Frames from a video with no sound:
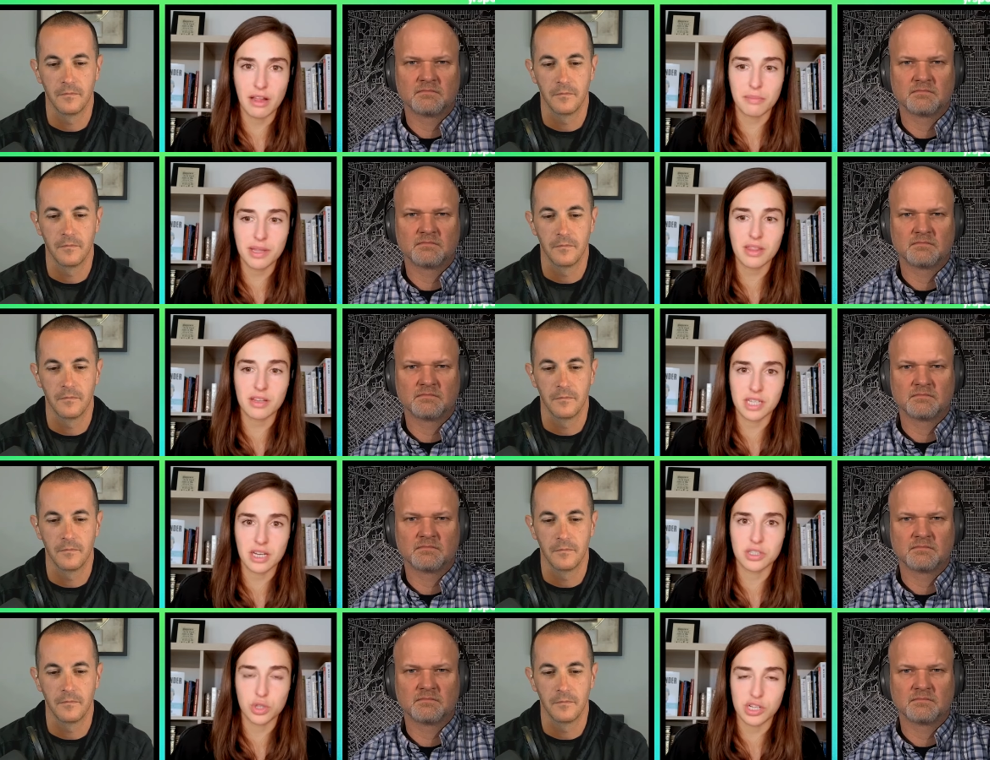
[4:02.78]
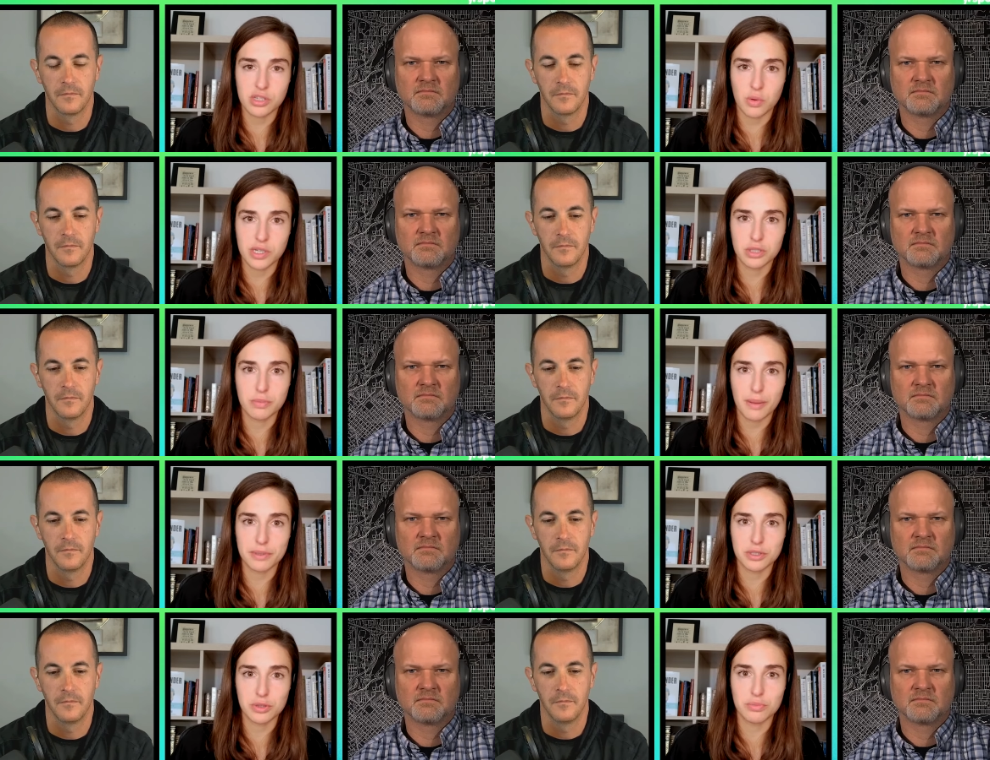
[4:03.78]
Speaker 1: element that DeAndre is going to be
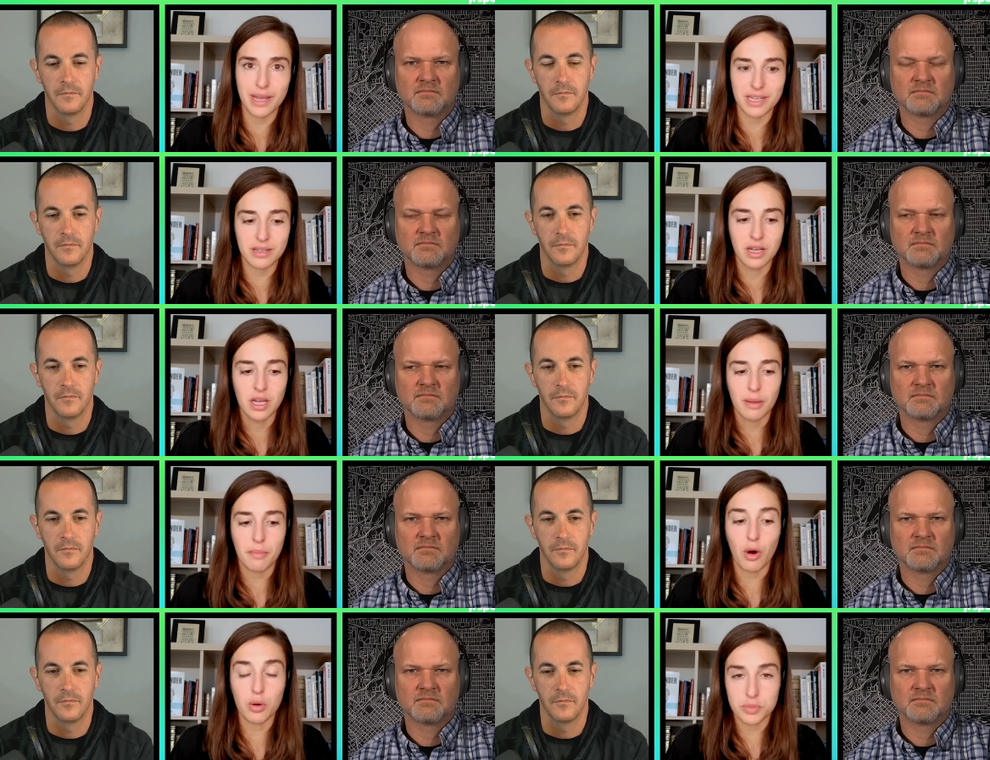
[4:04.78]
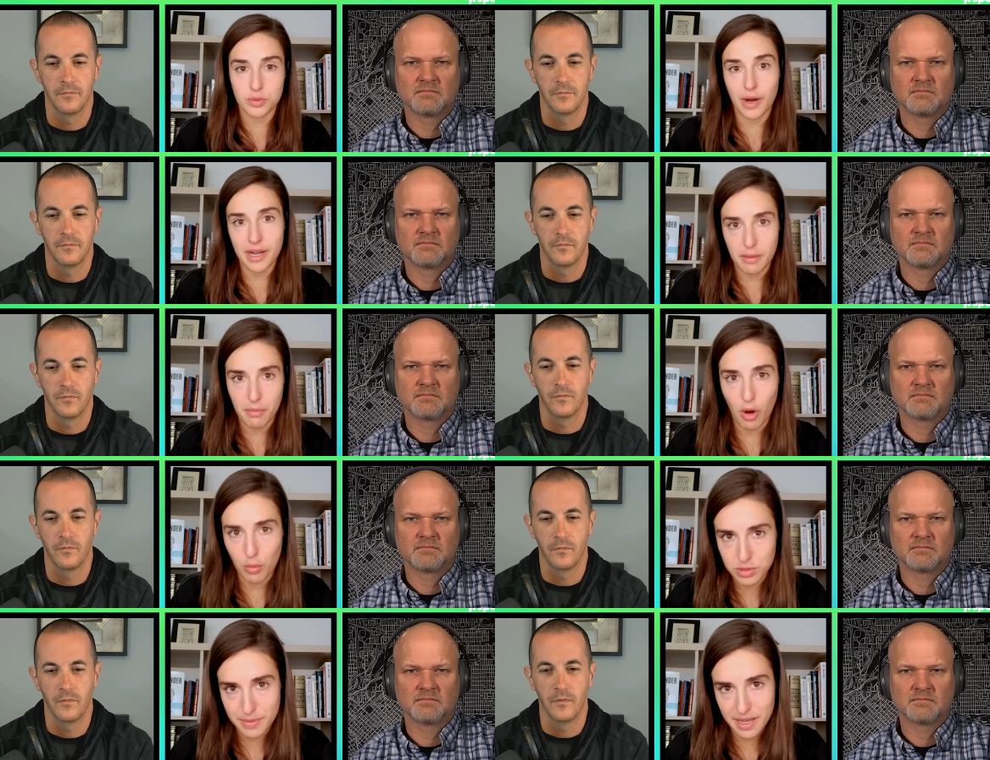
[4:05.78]
able to make Mahomes right and
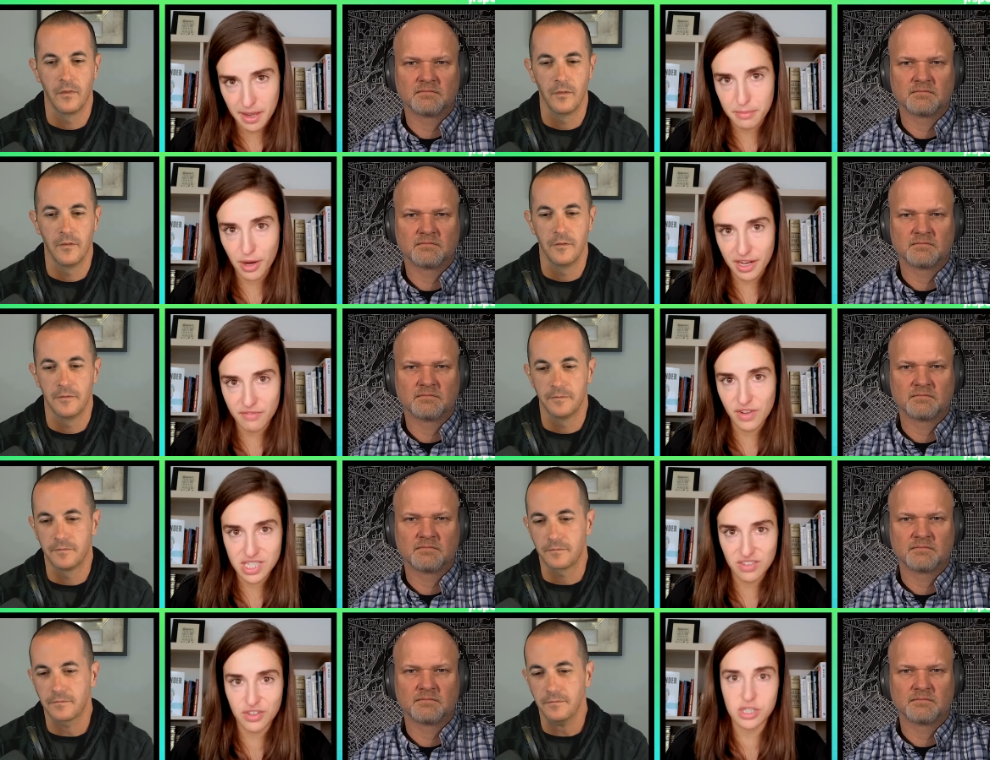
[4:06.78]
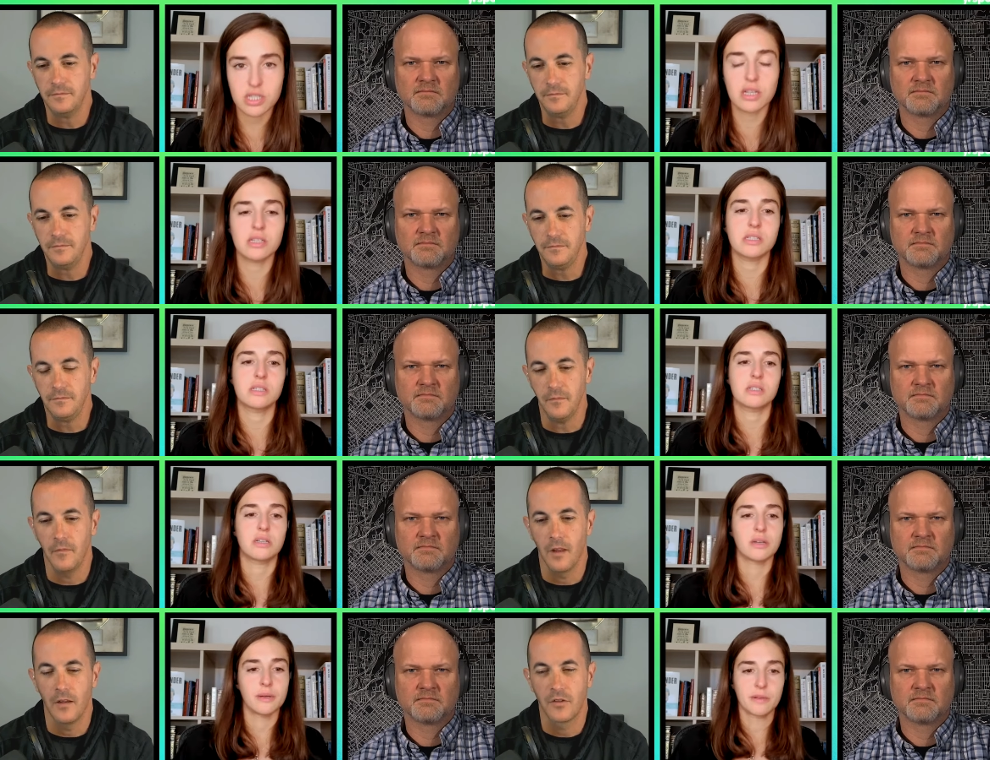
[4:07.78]
Mahomes make him right and vice versa.
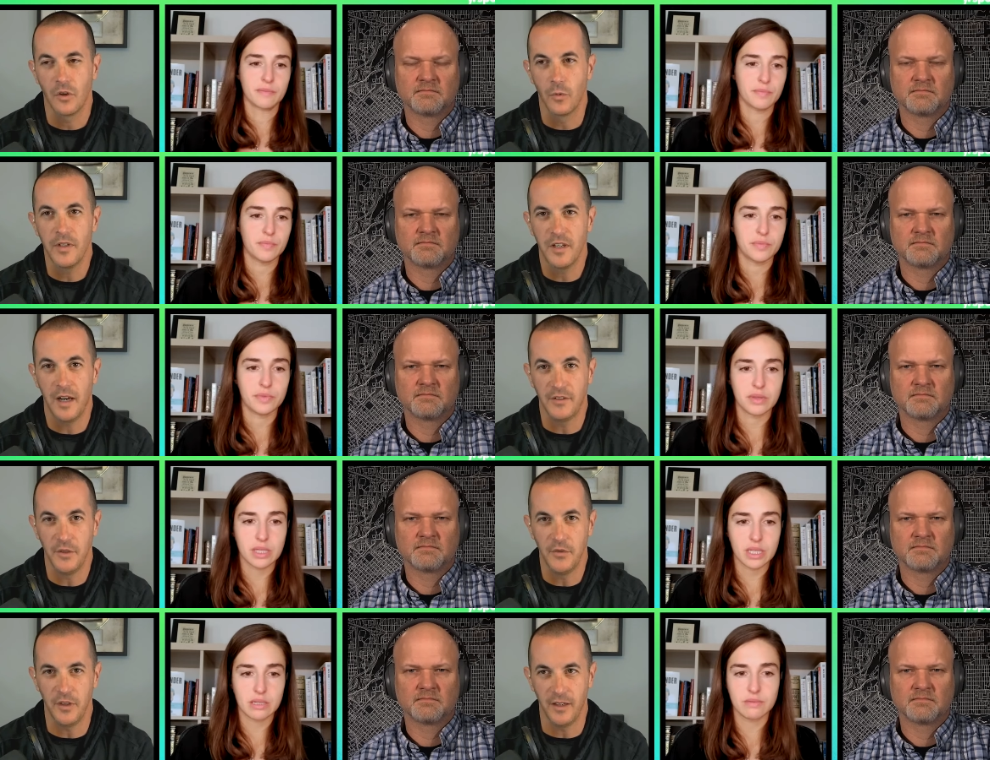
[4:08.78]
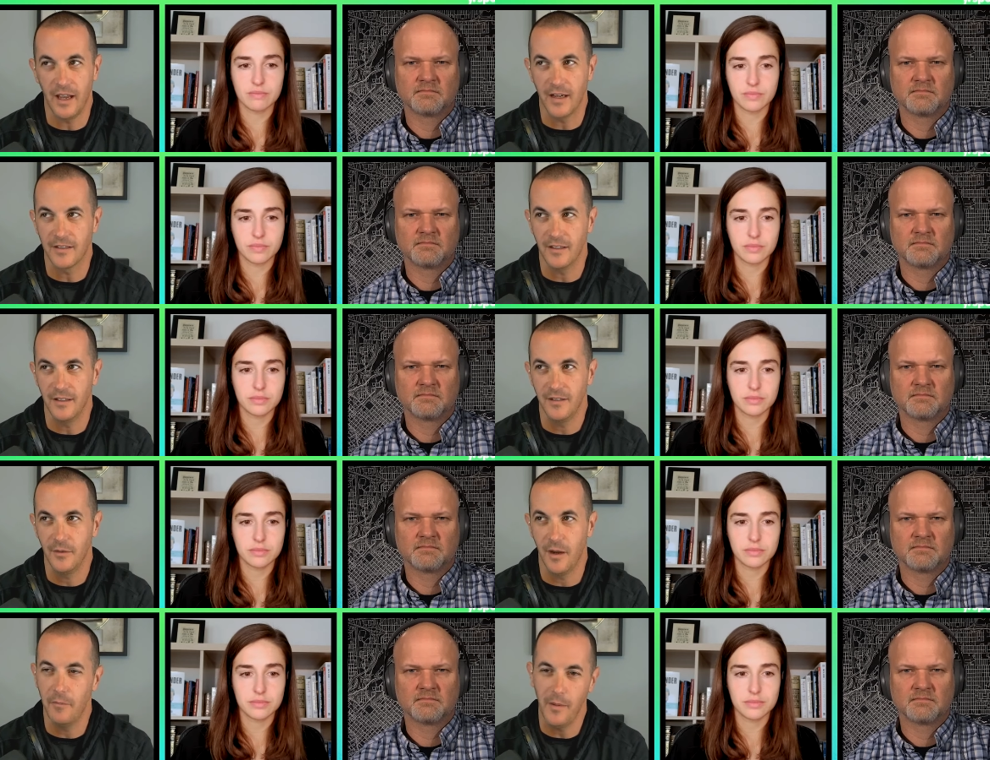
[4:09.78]
Speaker 2: So the reason I do think, actually,
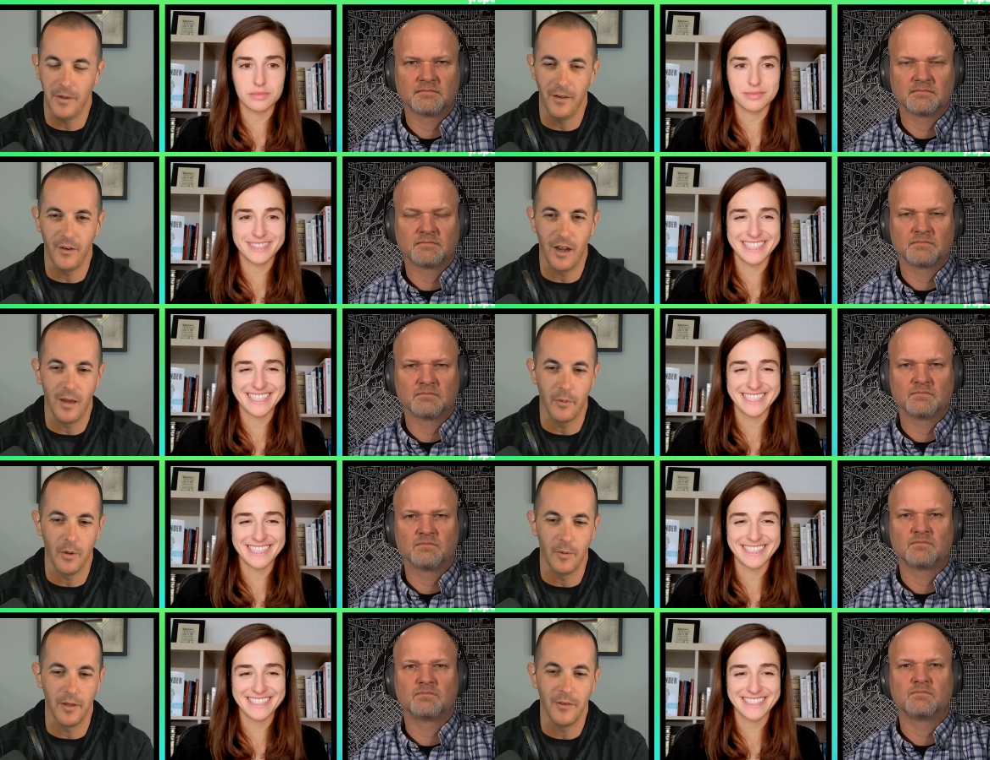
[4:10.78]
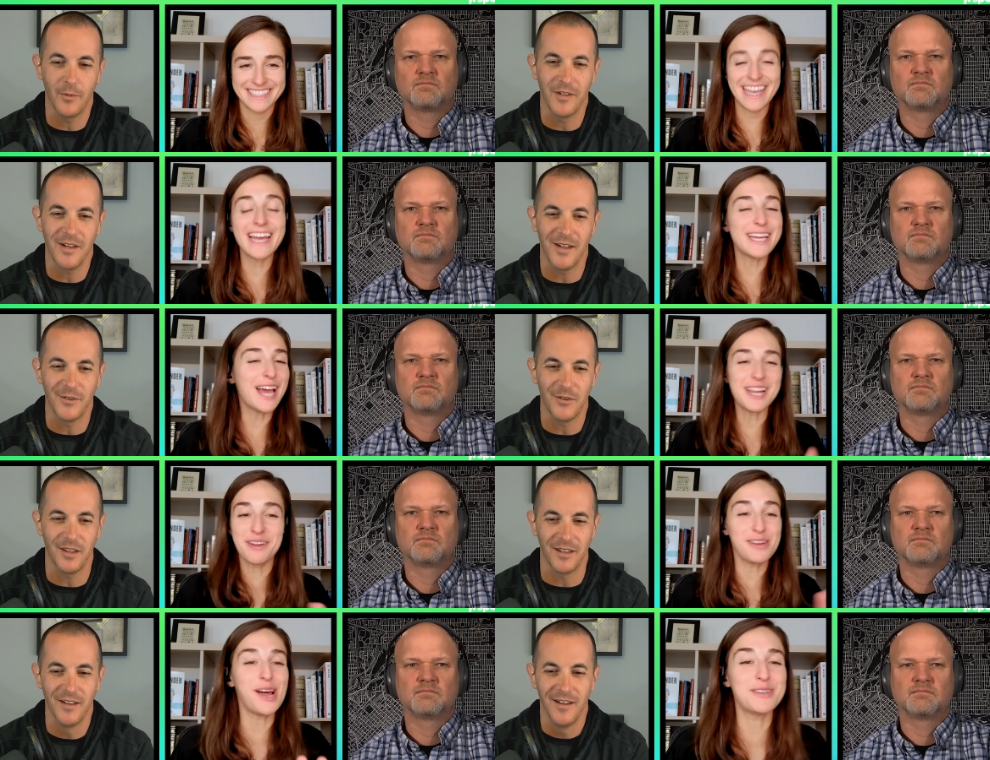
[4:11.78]
you're right, maybe a little hyperbole. The
Speaker 1: reason yeah, I do yeah,
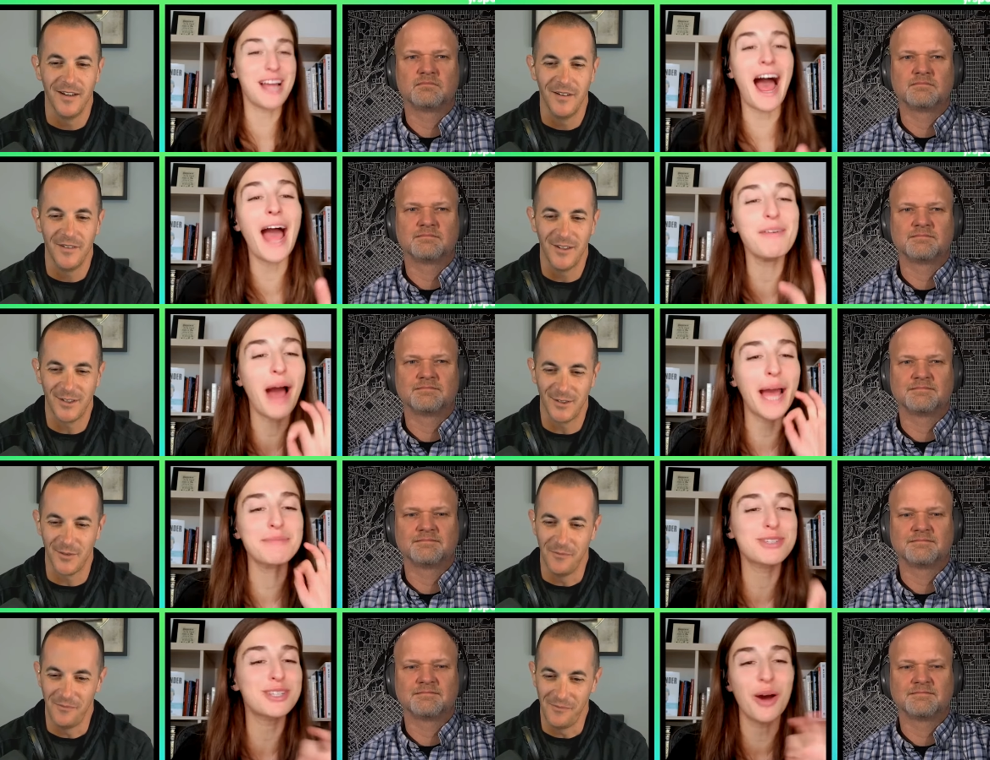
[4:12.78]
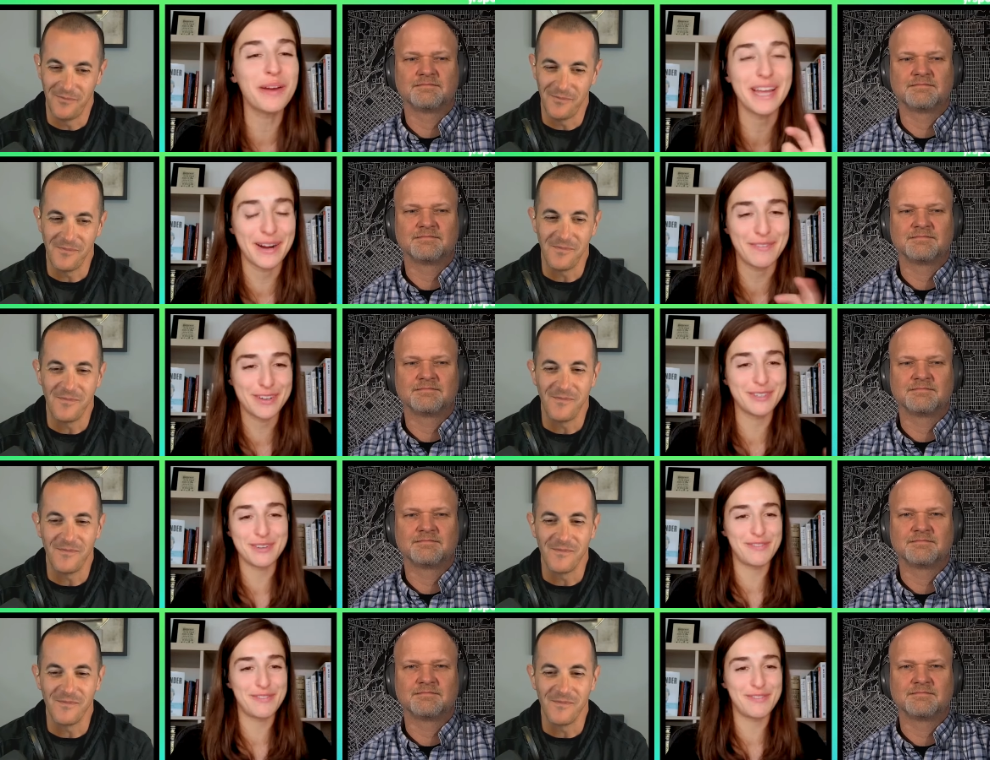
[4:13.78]
think... No, no, I, is, I'm so here for you